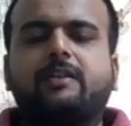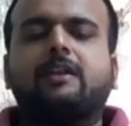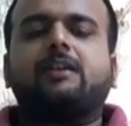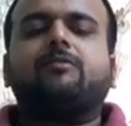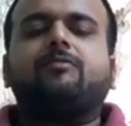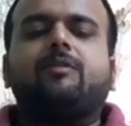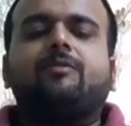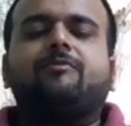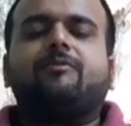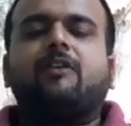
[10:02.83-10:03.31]

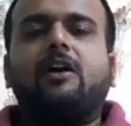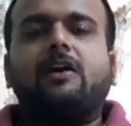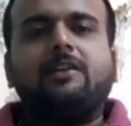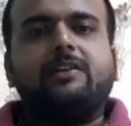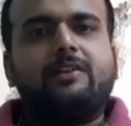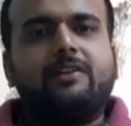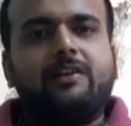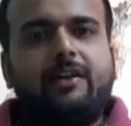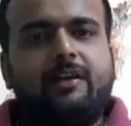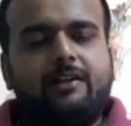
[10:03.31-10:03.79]
that we
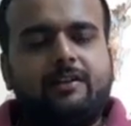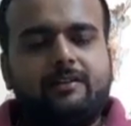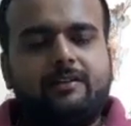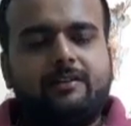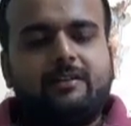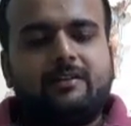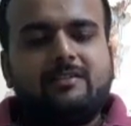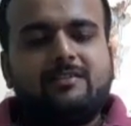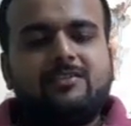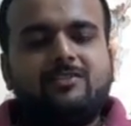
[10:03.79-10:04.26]
find
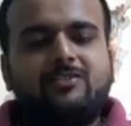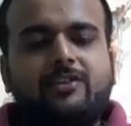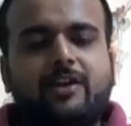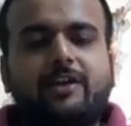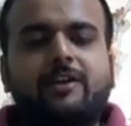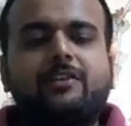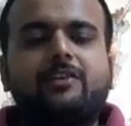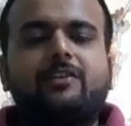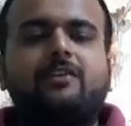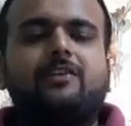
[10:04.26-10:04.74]
in
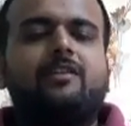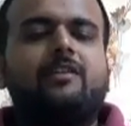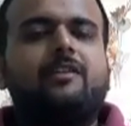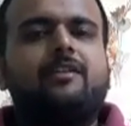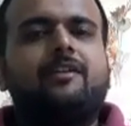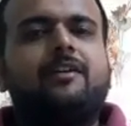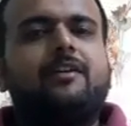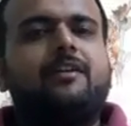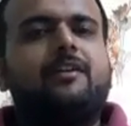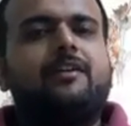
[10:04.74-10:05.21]
Satan,
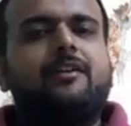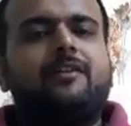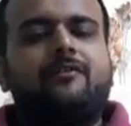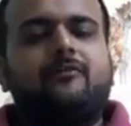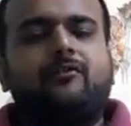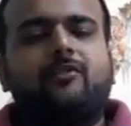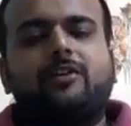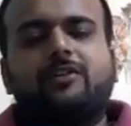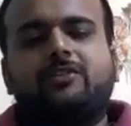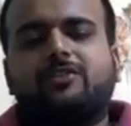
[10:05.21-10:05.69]

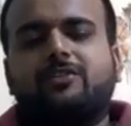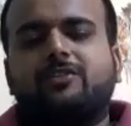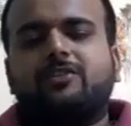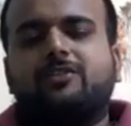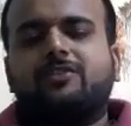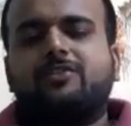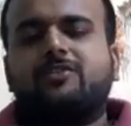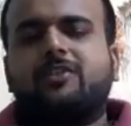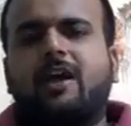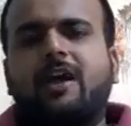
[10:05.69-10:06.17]
which
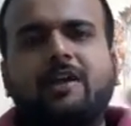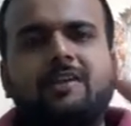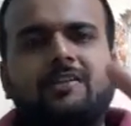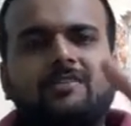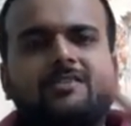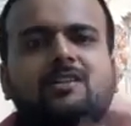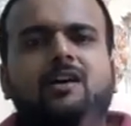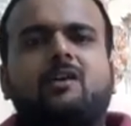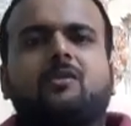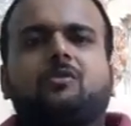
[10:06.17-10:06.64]

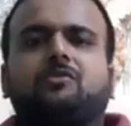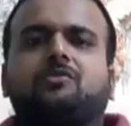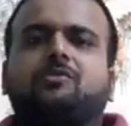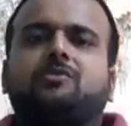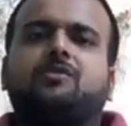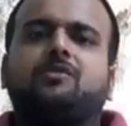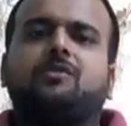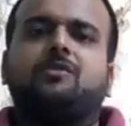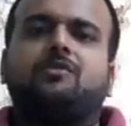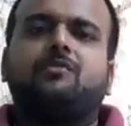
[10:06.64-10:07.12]
stands
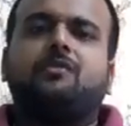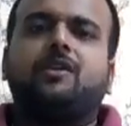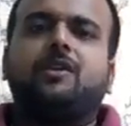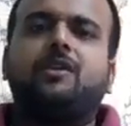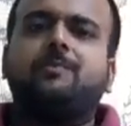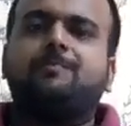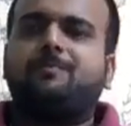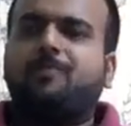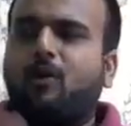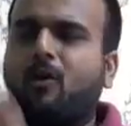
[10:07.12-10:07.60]
out
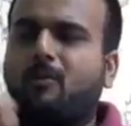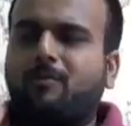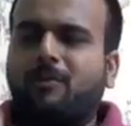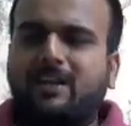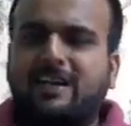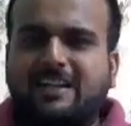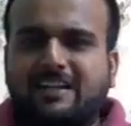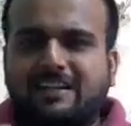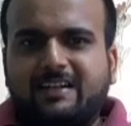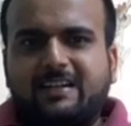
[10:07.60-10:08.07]
very
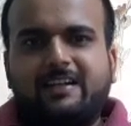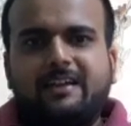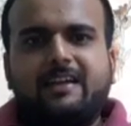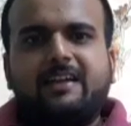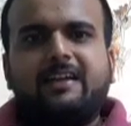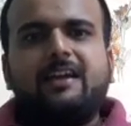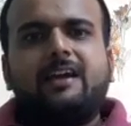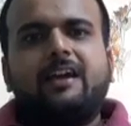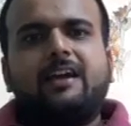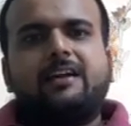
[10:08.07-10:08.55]

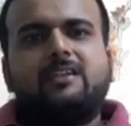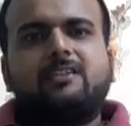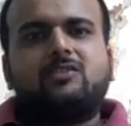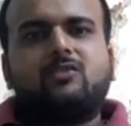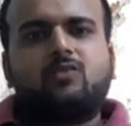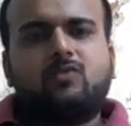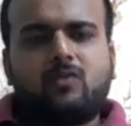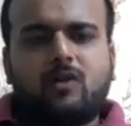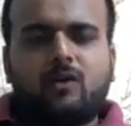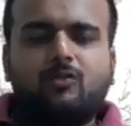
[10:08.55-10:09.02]
prominently
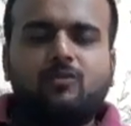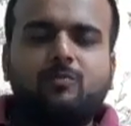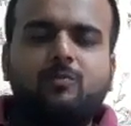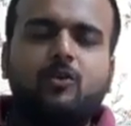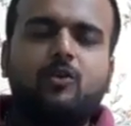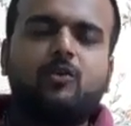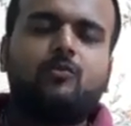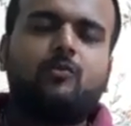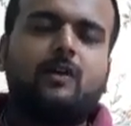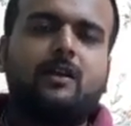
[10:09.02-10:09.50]
throughout
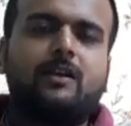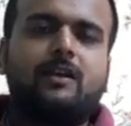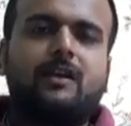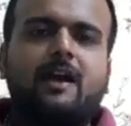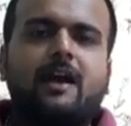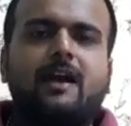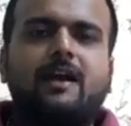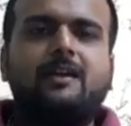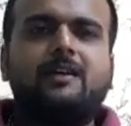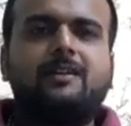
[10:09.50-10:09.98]
book 1
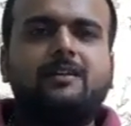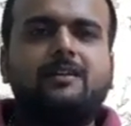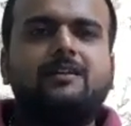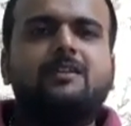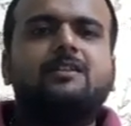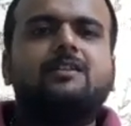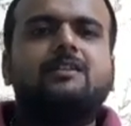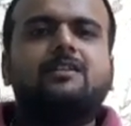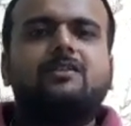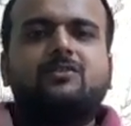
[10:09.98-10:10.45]
and
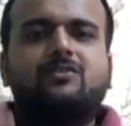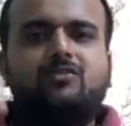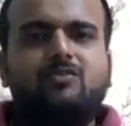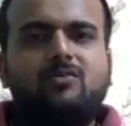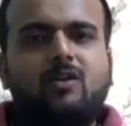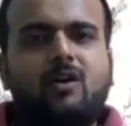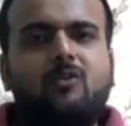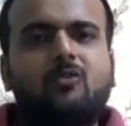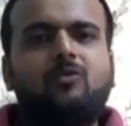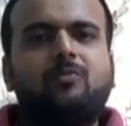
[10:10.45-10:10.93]

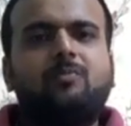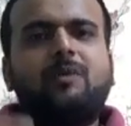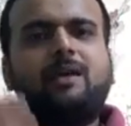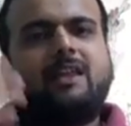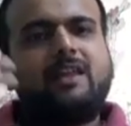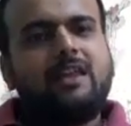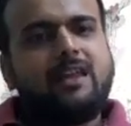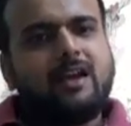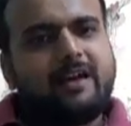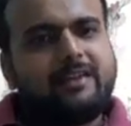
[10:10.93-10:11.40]
throughout
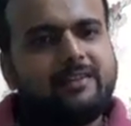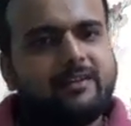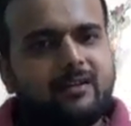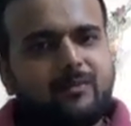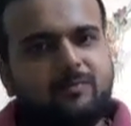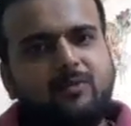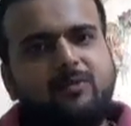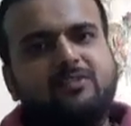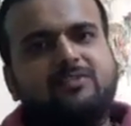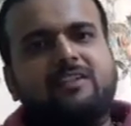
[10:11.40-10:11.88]
many other
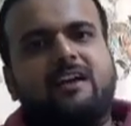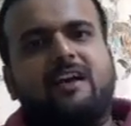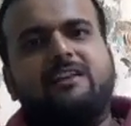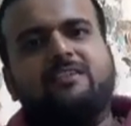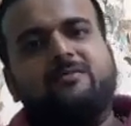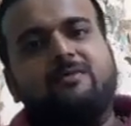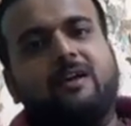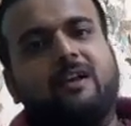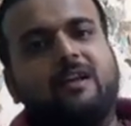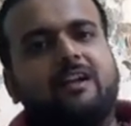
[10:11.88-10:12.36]
books
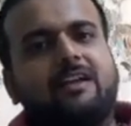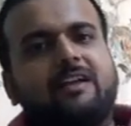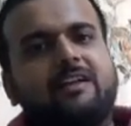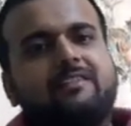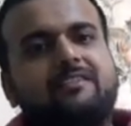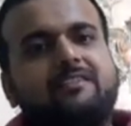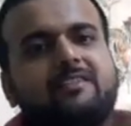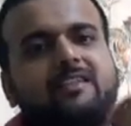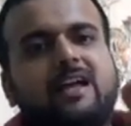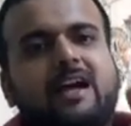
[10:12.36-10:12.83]
as well,
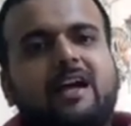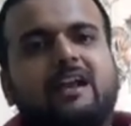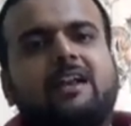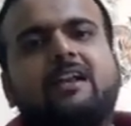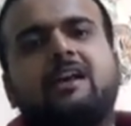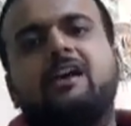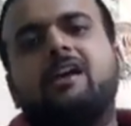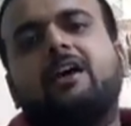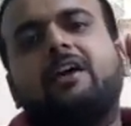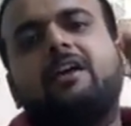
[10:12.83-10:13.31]
is
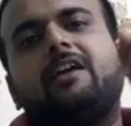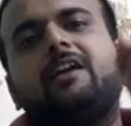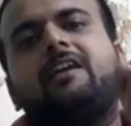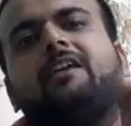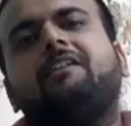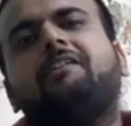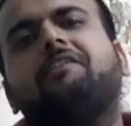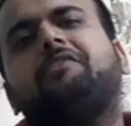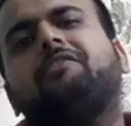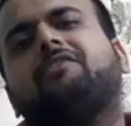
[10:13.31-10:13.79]
that
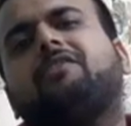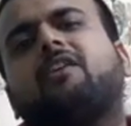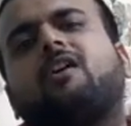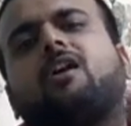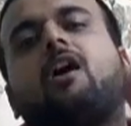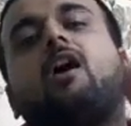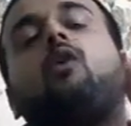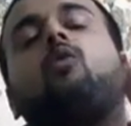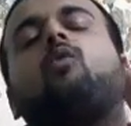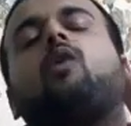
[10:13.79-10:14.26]
he is
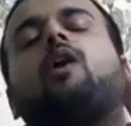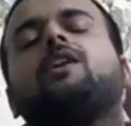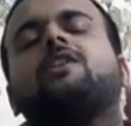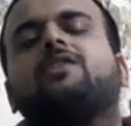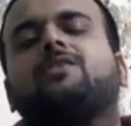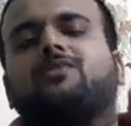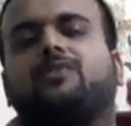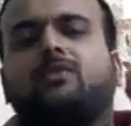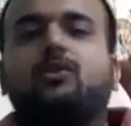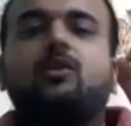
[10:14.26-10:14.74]
a
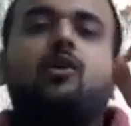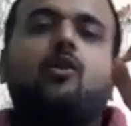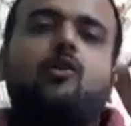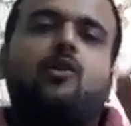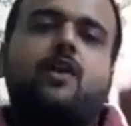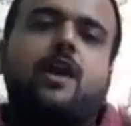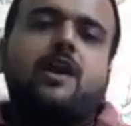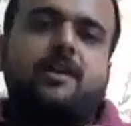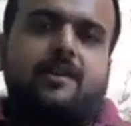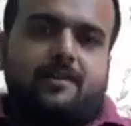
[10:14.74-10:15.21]
wonderful
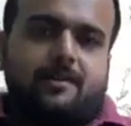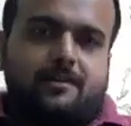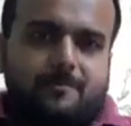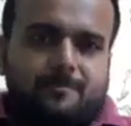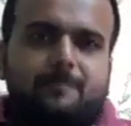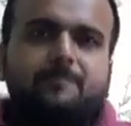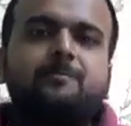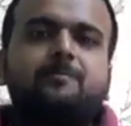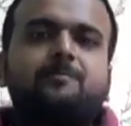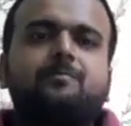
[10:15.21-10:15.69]
orator.
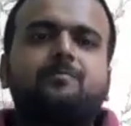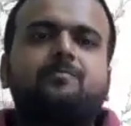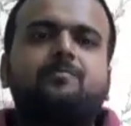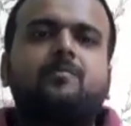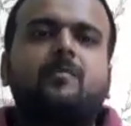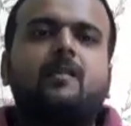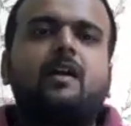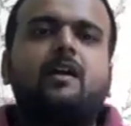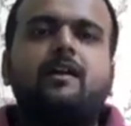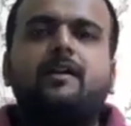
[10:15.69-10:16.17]

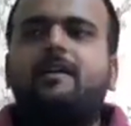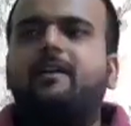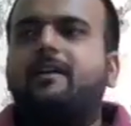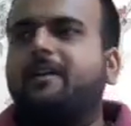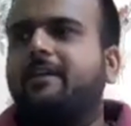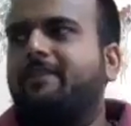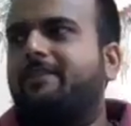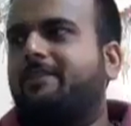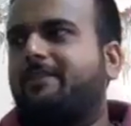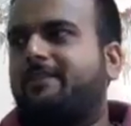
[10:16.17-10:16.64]
He
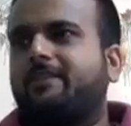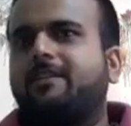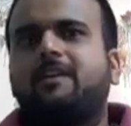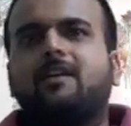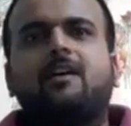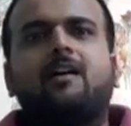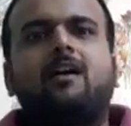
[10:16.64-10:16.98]
is